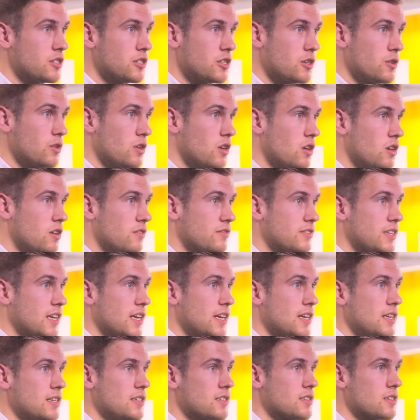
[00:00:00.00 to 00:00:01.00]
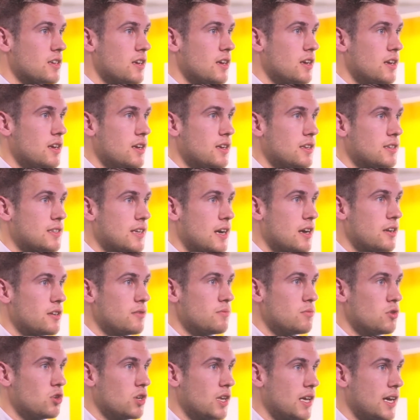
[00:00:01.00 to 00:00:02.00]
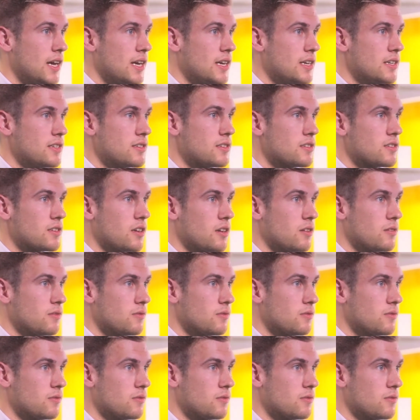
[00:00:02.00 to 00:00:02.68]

two and a half days down at Morley Hayes. So